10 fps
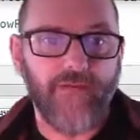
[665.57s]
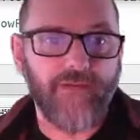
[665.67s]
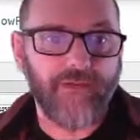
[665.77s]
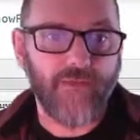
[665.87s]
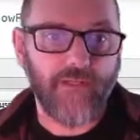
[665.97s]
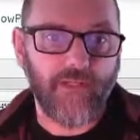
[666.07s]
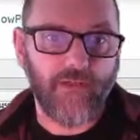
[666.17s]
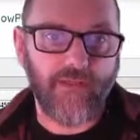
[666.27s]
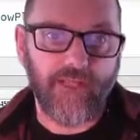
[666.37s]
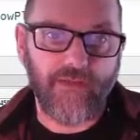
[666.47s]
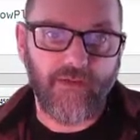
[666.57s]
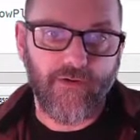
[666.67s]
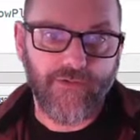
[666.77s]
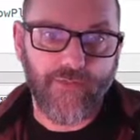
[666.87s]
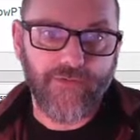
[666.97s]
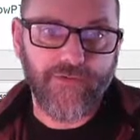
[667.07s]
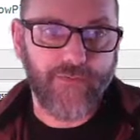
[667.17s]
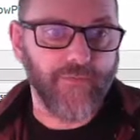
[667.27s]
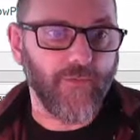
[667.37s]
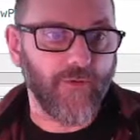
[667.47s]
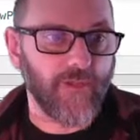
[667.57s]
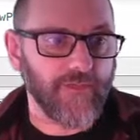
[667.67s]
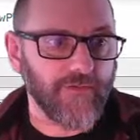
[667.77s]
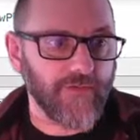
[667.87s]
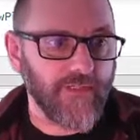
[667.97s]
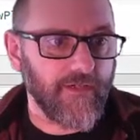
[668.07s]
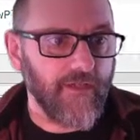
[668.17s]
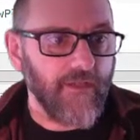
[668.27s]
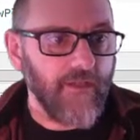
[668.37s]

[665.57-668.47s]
visually it looks like there are supposed to be 4 clusters here.